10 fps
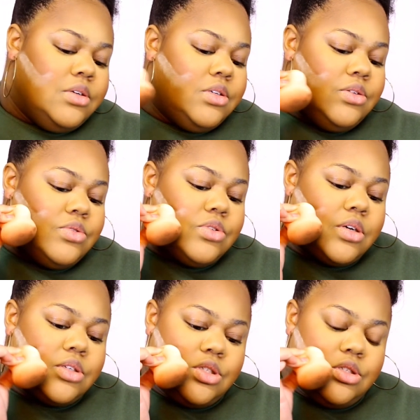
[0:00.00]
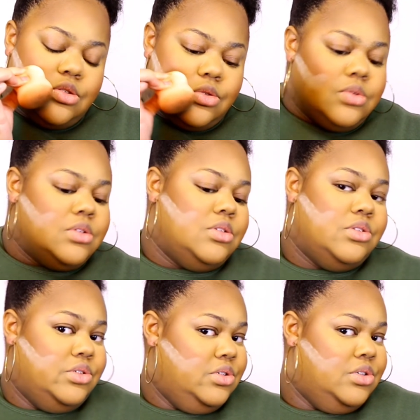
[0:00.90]
you start to
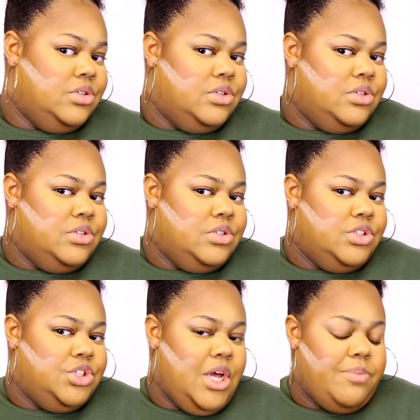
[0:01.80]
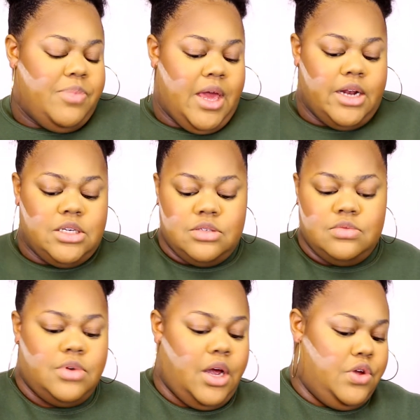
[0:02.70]
shape that
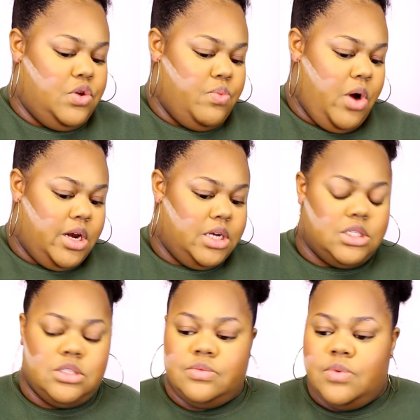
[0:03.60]
how you want it.